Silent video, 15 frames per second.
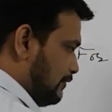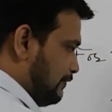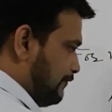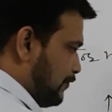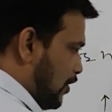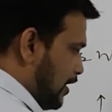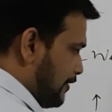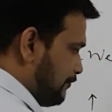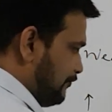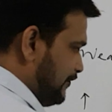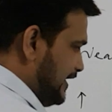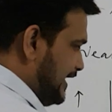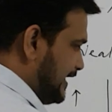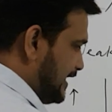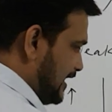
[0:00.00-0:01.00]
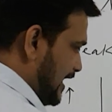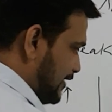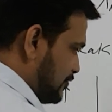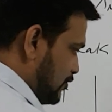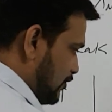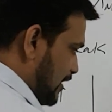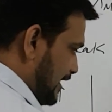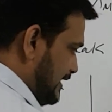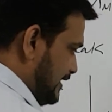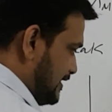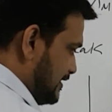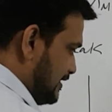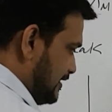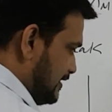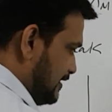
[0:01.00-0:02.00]
for weak
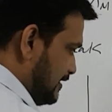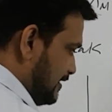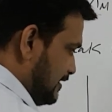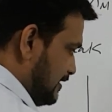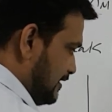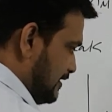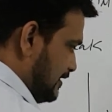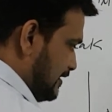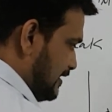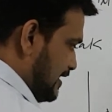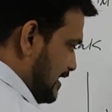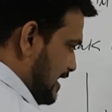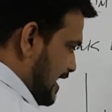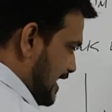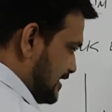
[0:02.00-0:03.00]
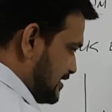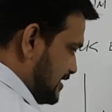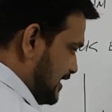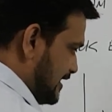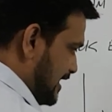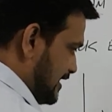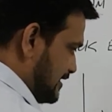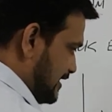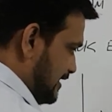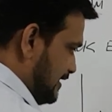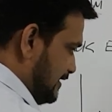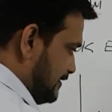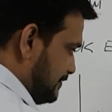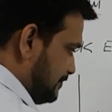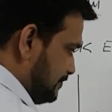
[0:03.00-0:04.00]
electrolyte acetic acid.